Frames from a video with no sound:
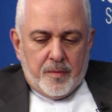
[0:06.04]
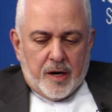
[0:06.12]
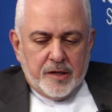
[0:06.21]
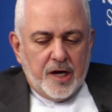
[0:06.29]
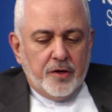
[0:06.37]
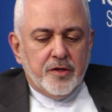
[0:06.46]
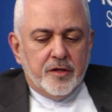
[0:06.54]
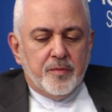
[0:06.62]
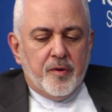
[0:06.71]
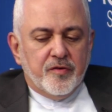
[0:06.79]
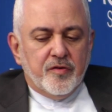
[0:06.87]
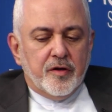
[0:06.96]
I doubt that
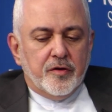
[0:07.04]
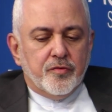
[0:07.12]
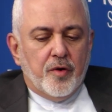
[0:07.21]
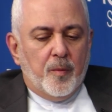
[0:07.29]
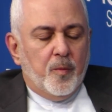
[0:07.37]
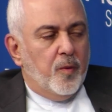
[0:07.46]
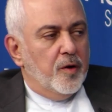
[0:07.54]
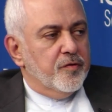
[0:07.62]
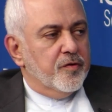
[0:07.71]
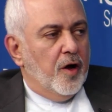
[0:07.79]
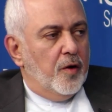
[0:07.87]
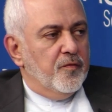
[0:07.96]
President Trump
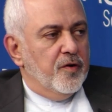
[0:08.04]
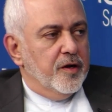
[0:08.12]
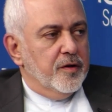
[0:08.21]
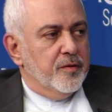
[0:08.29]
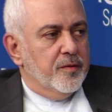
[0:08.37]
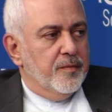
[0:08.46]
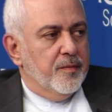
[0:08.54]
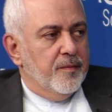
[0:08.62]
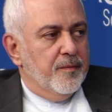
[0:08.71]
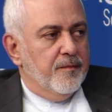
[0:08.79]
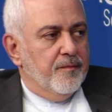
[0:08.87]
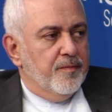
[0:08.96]
wants conflict.
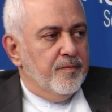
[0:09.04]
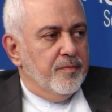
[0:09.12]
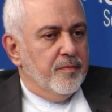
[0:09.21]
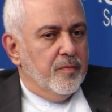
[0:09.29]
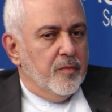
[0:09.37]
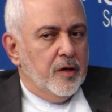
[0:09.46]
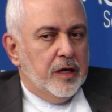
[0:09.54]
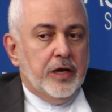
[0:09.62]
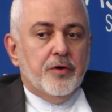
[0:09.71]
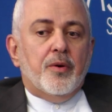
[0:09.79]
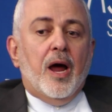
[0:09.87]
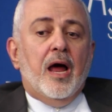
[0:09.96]

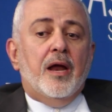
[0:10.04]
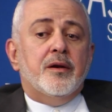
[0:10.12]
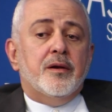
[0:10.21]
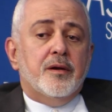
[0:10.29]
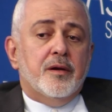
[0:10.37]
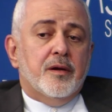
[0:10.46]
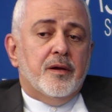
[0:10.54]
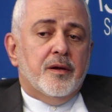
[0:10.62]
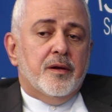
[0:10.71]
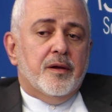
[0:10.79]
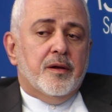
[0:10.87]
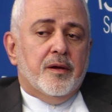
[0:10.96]
He ran
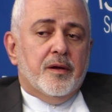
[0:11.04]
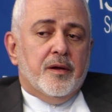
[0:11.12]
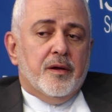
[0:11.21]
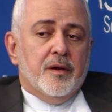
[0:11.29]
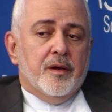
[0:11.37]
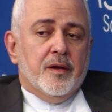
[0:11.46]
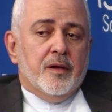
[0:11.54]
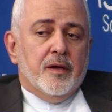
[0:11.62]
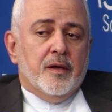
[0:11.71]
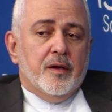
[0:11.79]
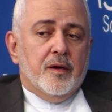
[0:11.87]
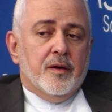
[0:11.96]

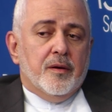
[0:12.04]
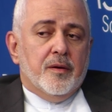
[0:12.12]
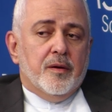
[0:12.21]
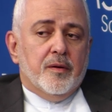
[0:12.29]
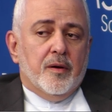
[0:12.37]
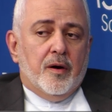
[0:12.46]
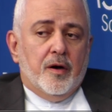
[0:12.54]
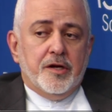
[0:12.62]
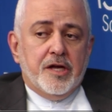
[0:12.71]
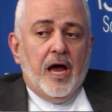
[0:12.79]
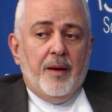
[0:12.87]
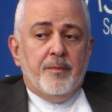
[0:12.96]
on a
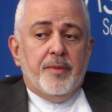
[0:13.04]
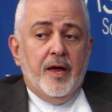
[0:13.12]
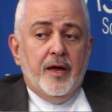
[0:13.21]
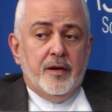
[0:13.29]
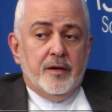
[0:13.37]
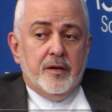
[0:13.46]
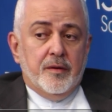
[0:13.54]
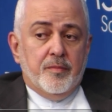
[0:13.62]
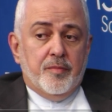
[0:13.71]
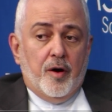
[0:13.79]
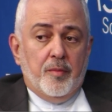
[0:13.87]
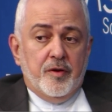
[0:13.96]
campaign
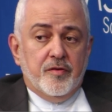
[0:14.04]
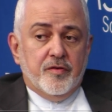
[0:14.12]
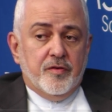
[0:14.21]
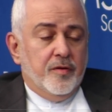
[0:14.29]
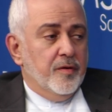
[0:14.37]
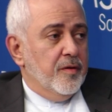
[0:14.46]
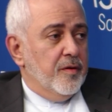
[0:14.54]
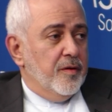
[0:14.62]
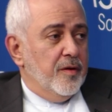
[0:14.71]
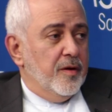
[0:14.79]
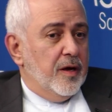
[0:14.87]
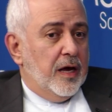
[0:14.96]
promise.
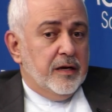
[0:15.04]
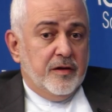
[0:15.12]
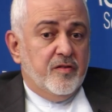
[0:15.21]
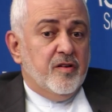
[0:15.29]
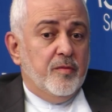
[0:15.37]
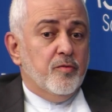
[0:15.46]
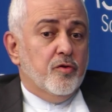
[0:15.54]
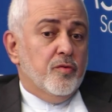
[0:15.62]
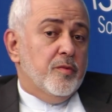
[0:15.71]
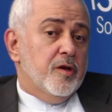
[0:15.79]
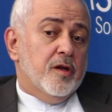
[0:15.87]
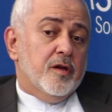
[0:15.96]
And it seems to
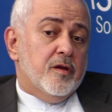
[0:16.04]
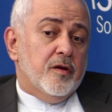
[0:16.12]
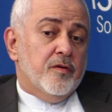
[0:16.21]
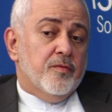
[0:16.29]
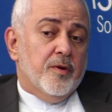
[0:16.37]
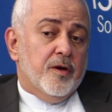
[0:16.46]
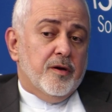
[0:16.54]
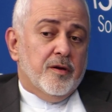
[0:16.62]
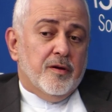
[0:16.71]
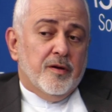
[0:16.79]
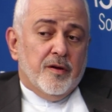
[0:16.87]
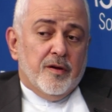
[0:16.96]
me that he's very